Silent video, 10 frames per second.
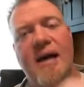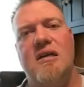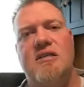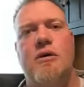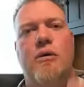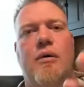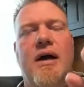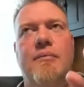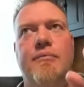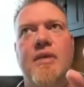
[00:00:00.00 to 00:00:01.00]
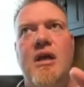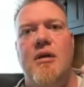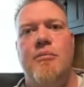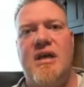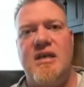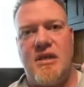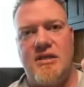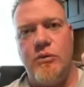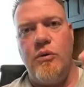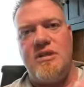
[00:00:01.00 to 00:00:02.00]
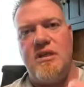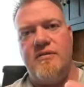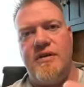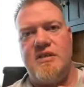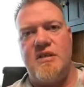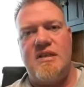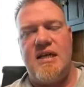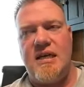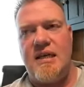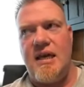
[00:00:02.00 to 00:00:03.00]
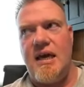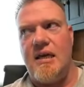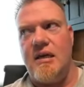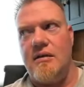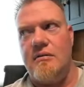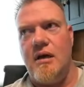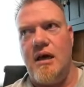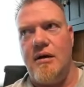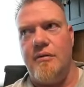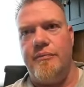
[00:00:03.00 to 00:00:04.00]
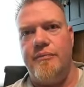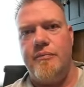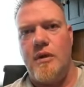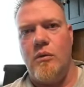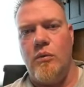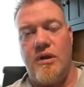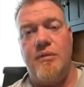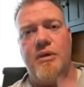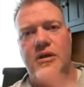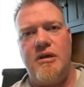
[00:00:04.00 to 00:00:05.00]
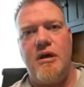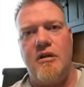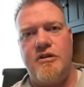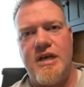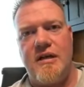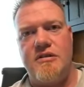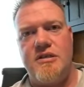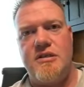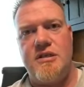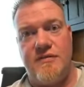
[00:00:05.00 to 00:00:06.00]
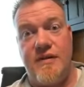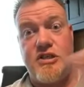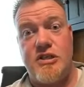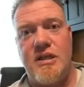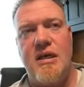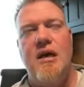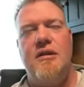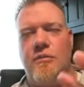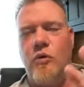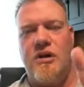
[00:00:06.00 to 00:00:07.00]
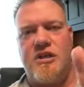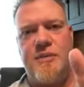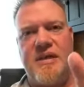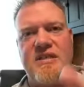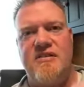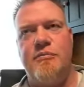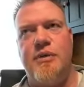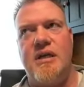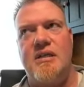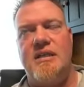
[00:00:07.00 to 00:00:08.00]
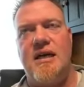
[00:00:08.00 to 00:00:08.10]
yeah. And so, because I do want to eventually take a one of the $1 million challenges. Eventually, they're more expensive, but